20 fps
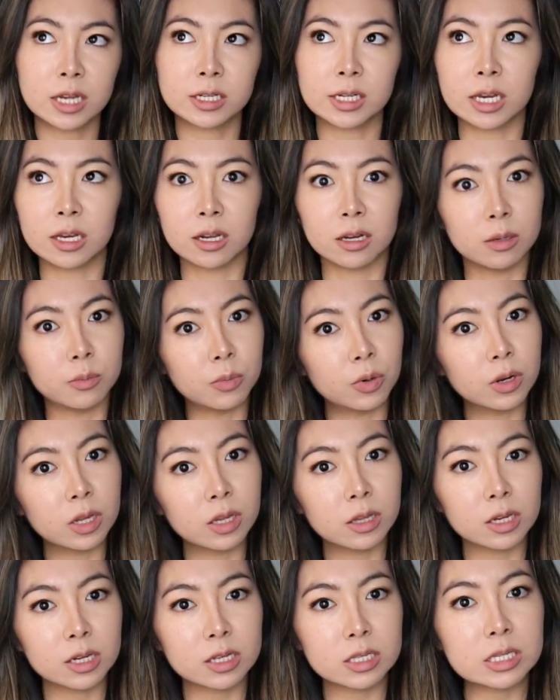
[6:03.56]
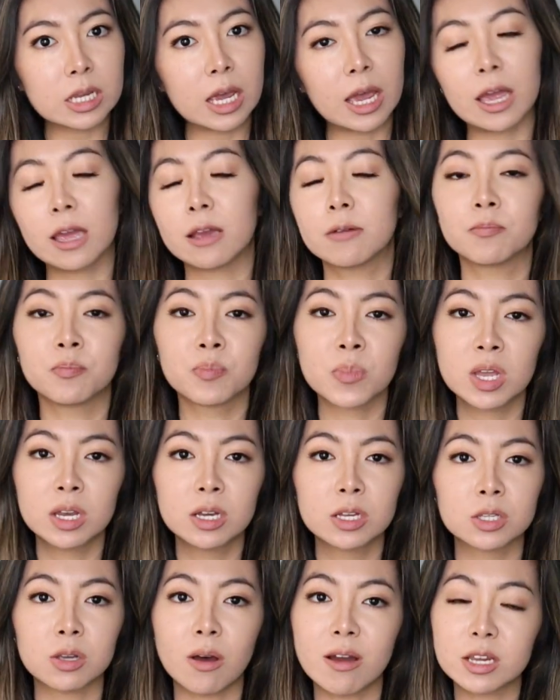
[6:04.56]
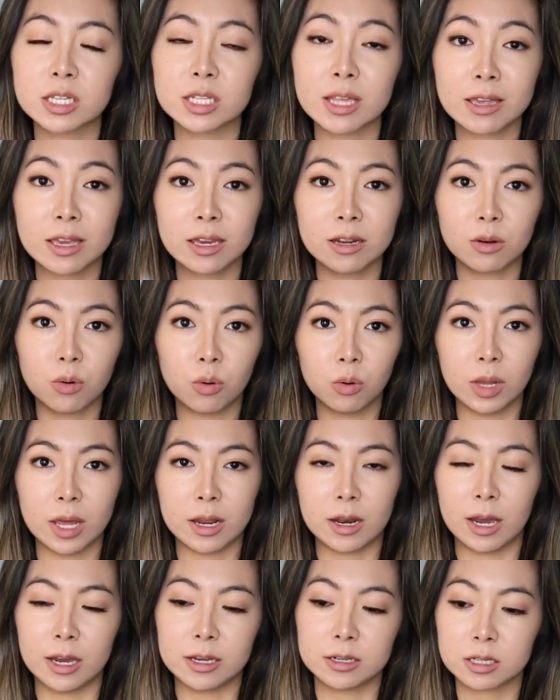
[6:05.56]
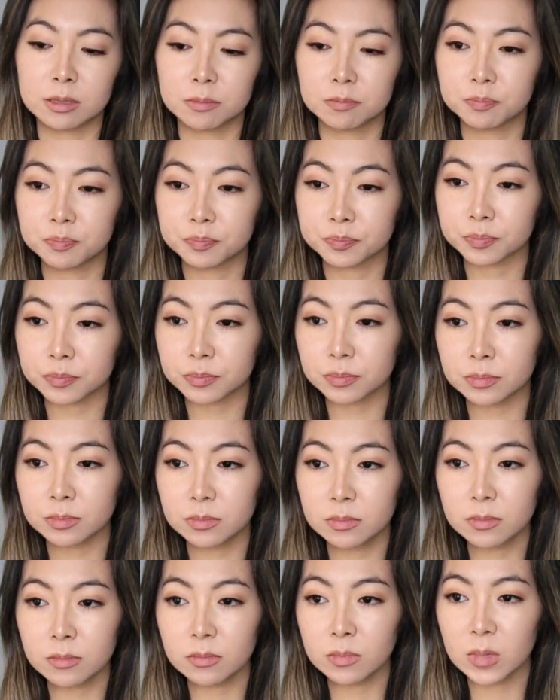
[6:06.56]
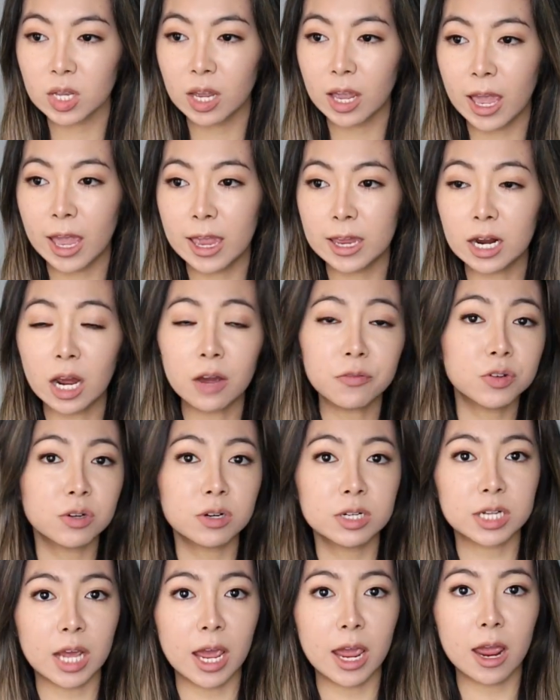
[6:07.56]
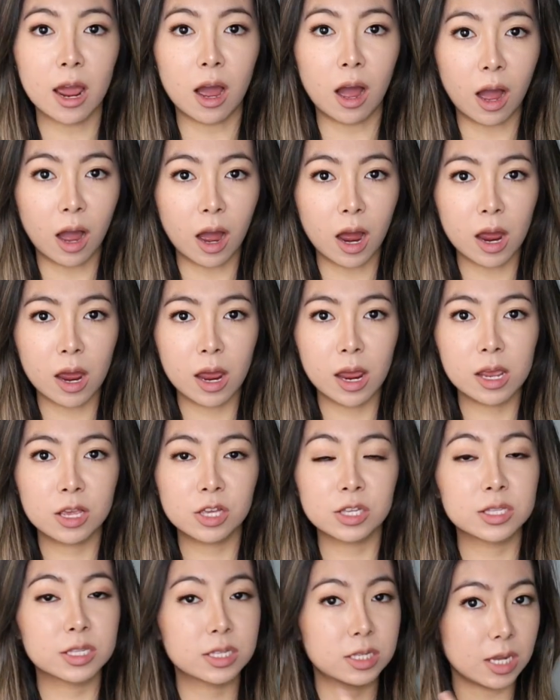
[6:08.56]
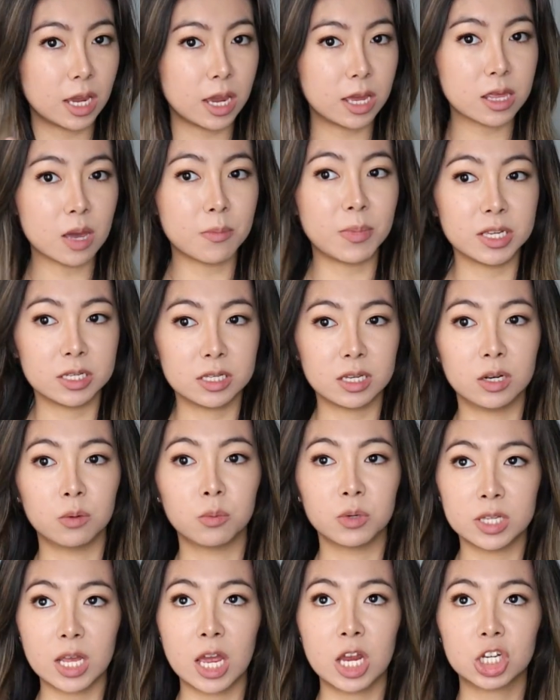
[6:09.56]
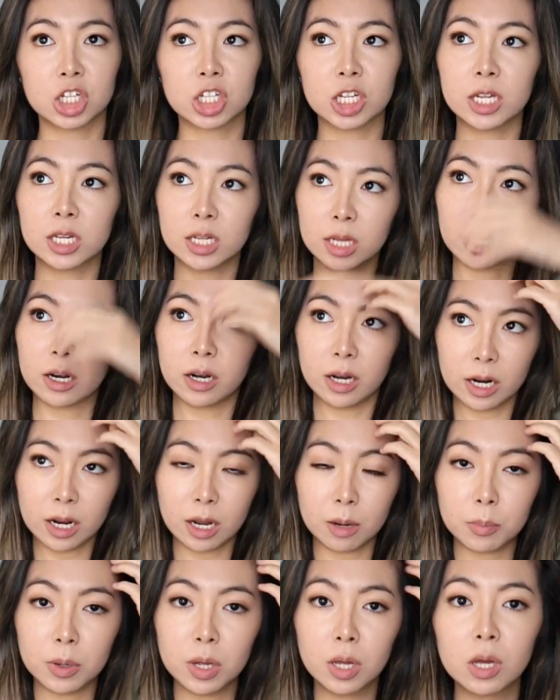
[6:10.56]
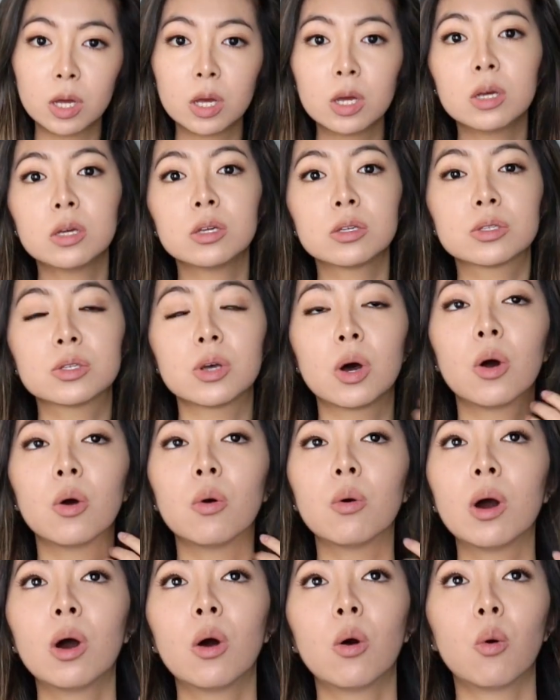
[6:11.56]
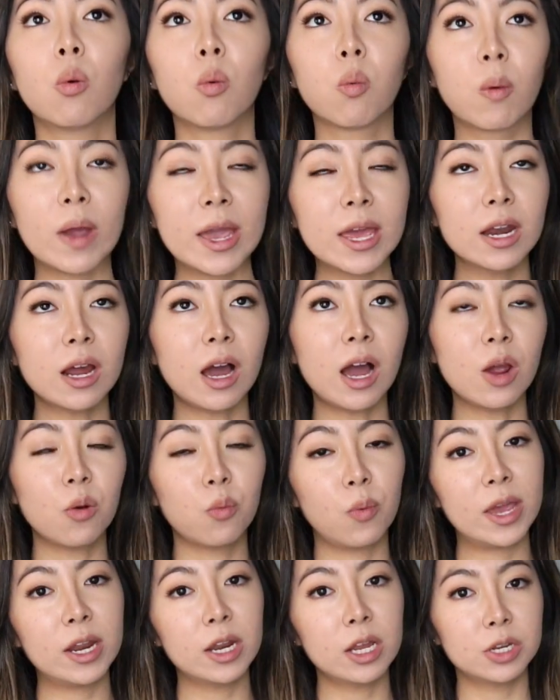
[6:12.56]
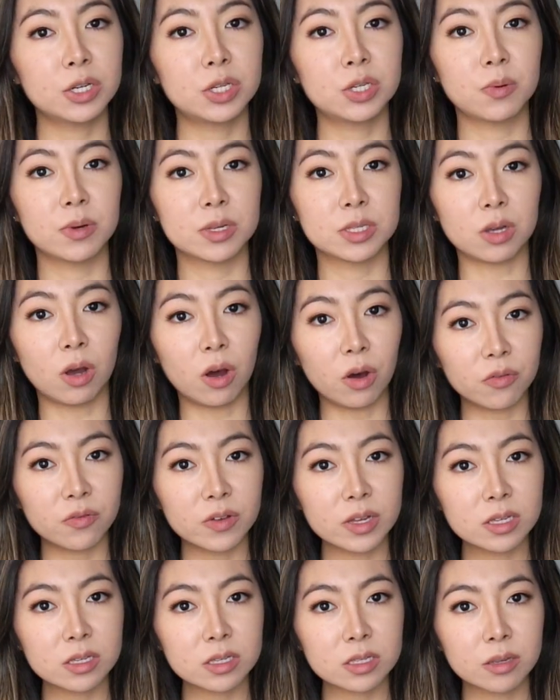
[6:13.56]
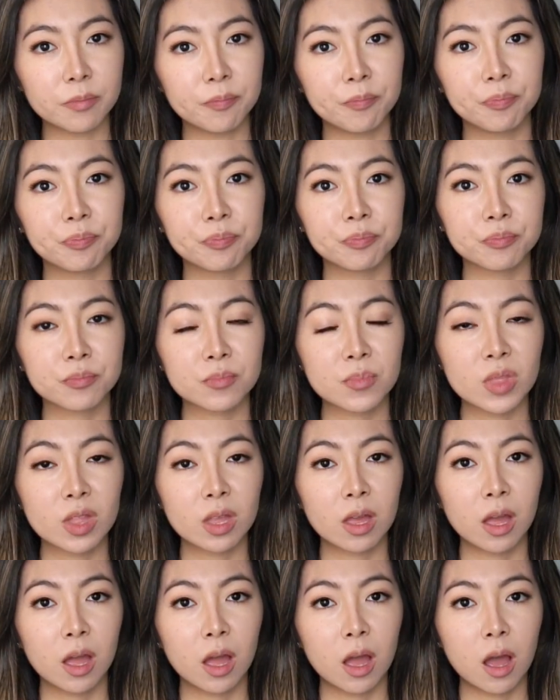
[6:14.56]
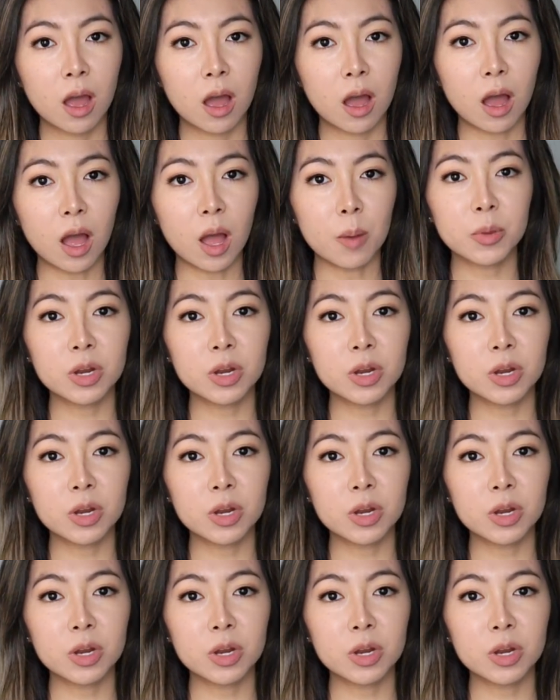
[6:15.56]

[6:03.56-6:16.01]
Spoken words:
and take it in the morning the next day. So I just take it all at night. And after a day, I could see that my skin was actually clearing up. So when I went into his office, I'm